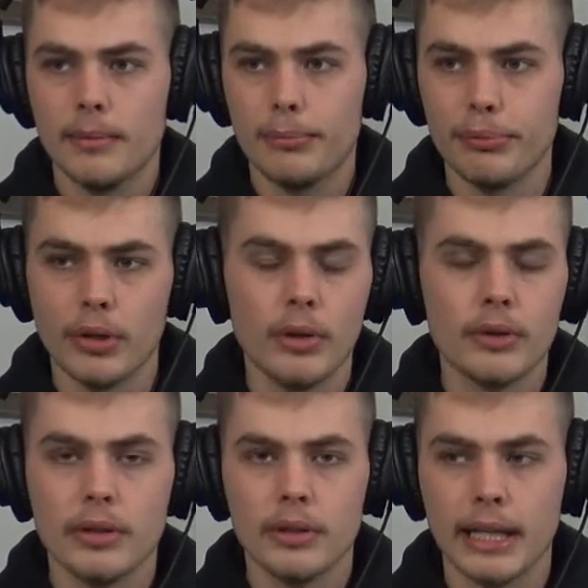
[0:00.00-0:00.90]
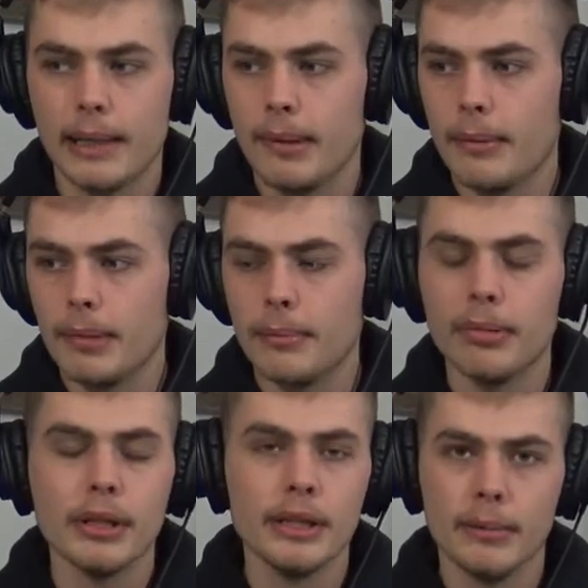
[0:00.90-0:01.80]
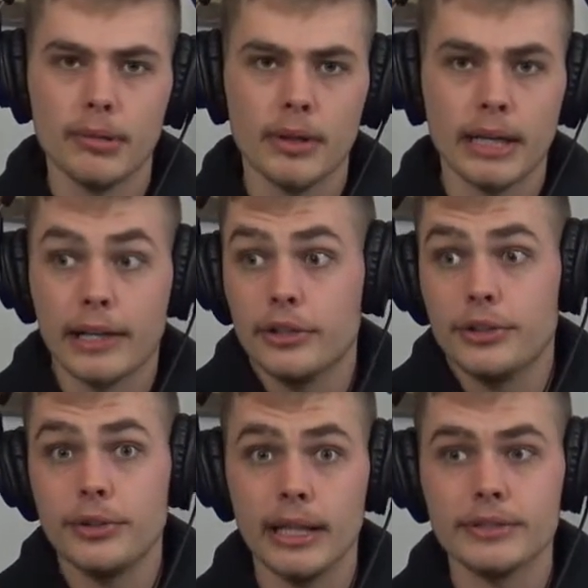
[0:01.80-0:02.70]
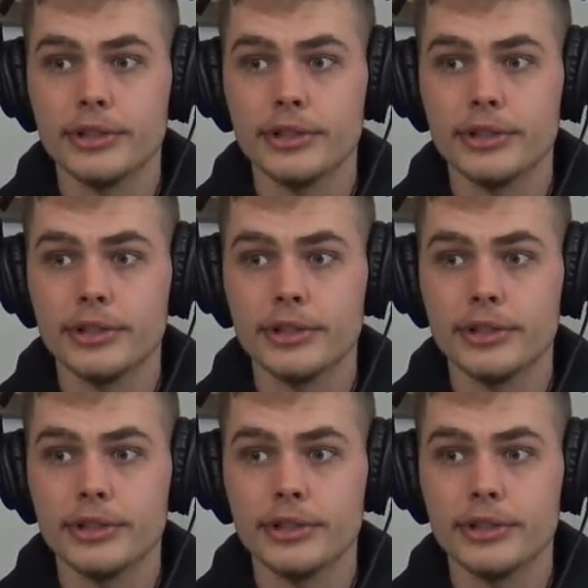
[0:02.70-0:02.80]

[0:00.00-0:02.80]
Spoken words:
broke. Like, I'm completely broke. I could do that.